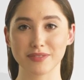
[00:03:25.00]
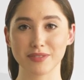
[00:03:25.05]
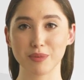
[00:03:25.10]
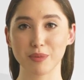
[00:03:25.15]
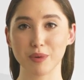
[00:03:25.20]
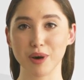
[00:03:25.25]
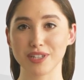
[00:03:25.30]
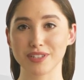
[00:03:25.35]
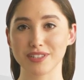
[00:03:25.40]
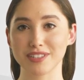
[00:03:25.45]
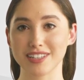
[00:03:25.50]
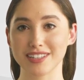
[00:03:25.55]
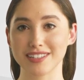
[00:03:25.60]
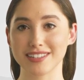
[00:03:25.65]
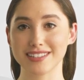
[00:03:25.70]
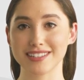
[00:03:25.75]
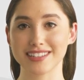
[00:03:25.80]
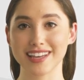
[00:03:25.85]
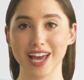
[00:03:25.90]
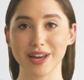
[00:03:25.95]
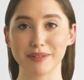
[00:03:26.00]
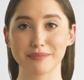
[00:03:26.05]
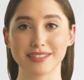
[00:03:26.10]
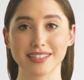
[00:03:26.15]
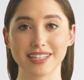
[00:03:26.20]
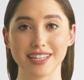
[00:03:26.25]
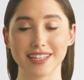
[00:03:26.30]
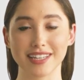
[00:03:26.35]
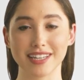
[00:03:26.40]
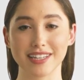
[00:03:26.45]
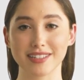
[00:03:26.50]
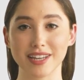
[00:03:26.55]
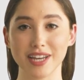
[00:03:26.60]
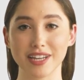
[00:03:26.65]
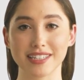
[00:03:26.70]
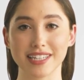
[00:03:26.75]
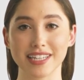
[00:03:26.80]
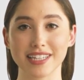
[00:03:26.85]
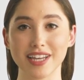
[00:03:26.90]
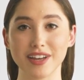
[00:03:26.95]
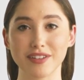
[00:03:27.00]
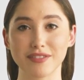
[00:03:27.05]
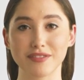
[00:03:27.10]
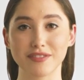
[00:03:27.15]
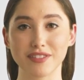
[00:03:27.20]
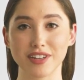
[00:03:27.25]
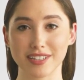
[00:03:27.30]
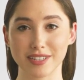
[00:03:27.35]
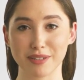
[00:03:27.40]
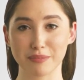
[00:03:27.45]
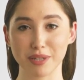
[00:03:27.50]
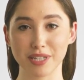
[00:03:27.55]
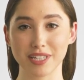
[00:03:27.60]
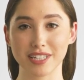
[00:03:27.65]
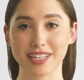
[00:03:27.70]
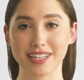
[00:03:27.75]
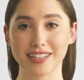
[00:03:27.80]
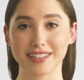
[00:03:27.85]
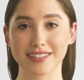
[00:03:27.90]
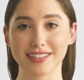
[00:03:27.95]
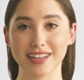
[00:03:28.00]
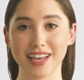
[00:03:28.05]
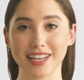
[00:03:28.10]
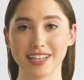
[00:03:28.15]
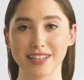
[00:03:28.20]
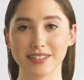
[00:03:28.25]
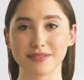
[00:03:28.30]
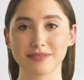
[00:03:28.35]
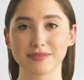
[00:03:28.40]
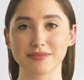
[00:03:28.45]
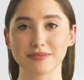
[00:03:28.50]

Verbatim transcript: What are the steps in conducting a feasibility study?